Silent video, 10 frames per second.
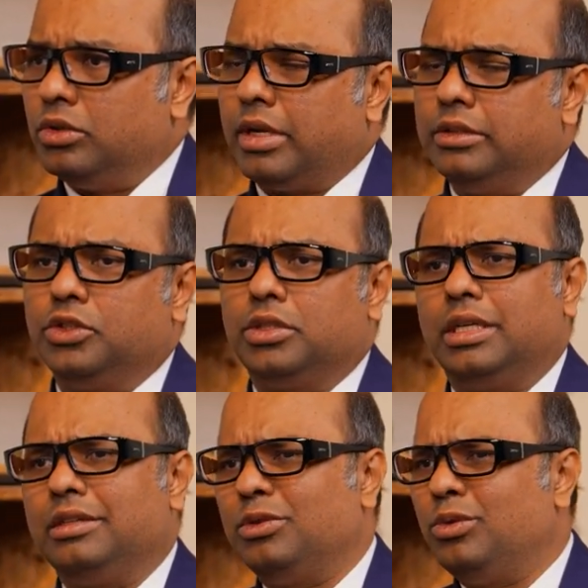transition.
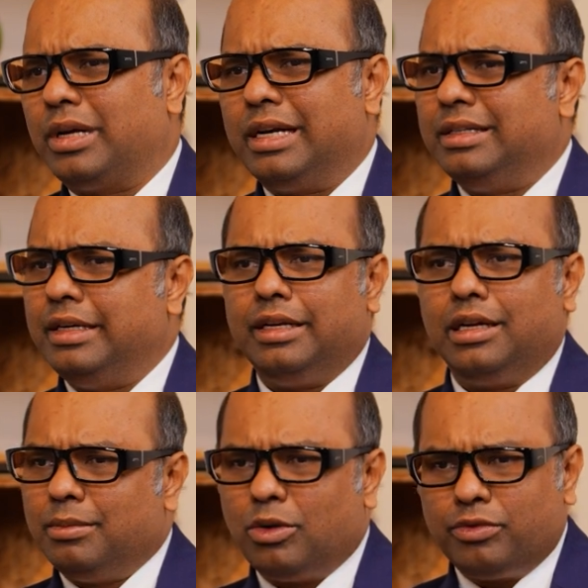And if you look at in
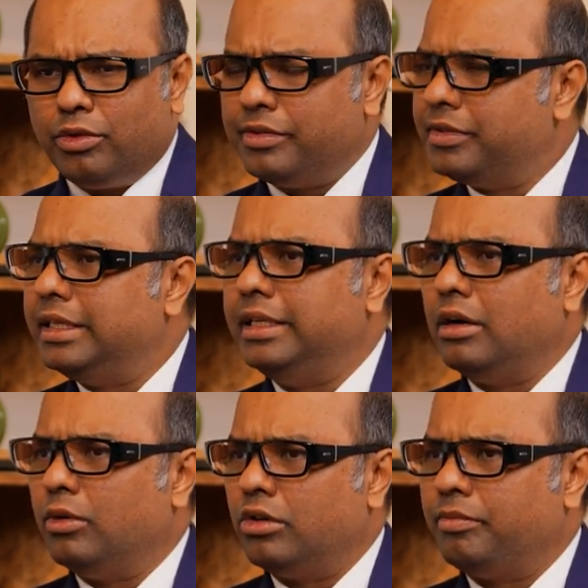India, about 450
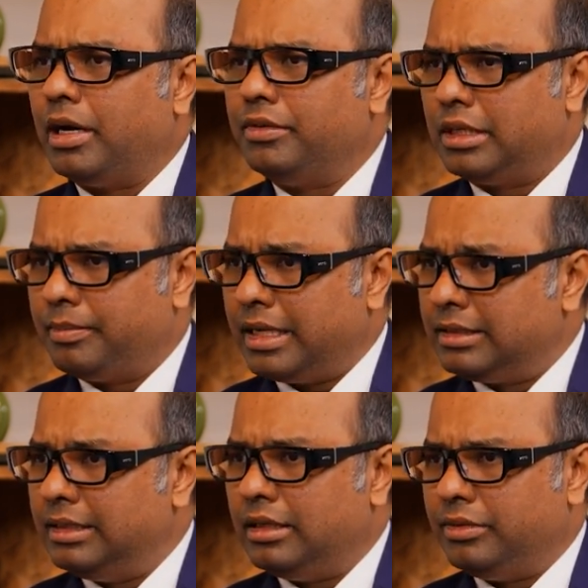gigawatt of power
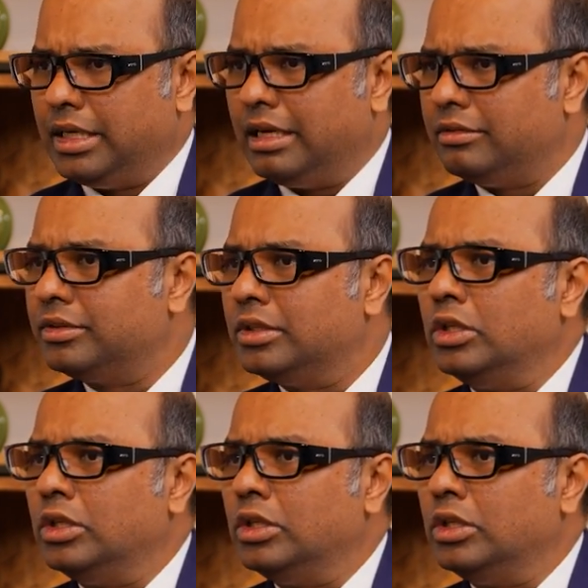capacity that we have,